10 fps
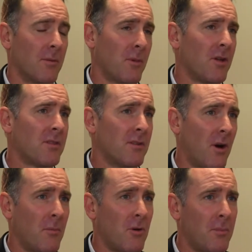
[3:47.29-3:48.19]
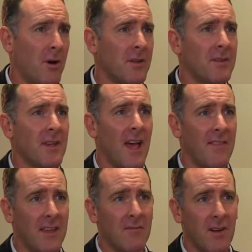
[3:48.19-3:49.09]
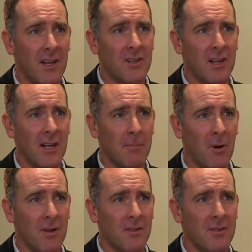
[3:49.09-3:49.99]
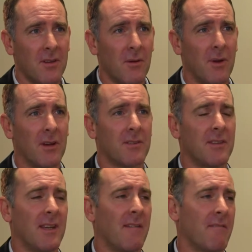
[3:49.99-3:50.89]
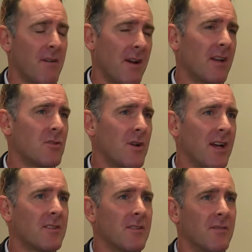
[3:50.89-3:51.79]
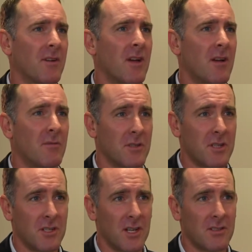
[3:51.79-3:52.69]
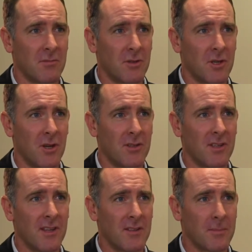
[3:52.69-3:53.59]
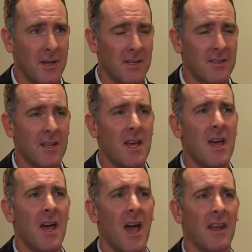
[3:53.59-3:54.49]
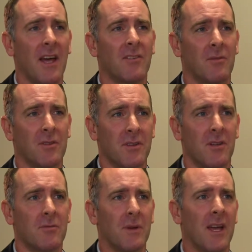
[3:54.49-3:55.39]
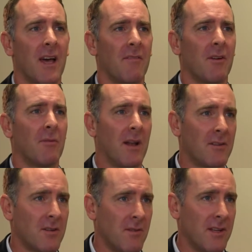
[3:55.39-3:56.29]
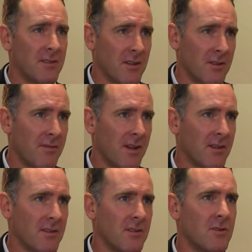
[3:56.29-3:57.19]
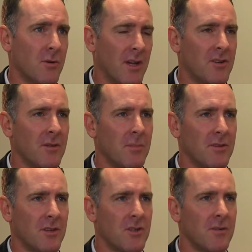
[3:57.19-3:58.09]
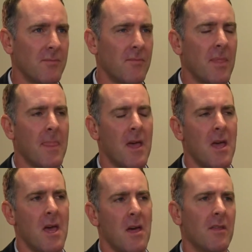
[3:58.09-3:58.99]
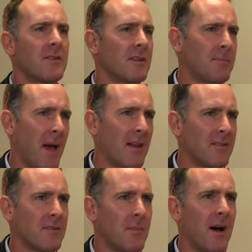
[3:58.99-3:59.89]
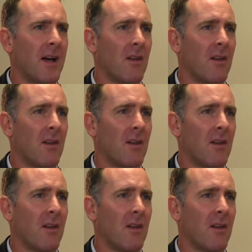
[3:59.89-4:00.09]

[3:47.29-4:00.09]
on both the nominal bonds and the inflation-linked bonds, we are seeing very attractive risk-adjusted returns in that space, and as a result, we have a relatively significant duration position. This is balanced by a